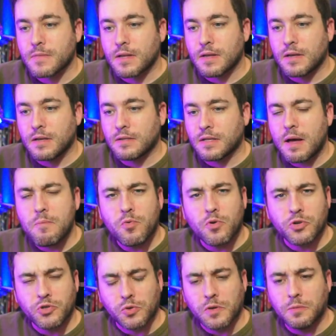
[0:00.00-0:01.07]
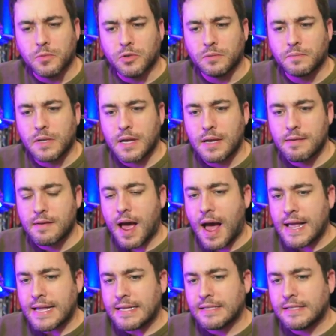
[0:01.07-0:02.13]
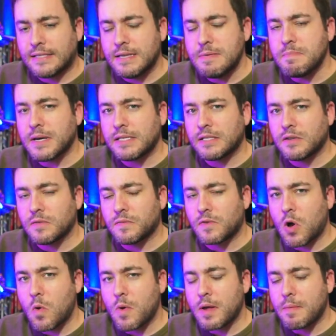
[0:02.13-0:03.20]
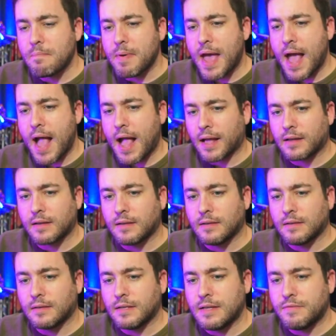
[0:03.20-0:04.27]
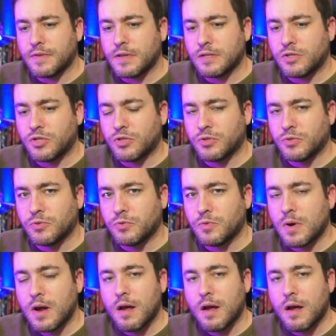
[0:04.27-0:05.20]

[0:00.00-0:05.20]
well, uh, it's a lot more enjoyable. And I can see myself going back even to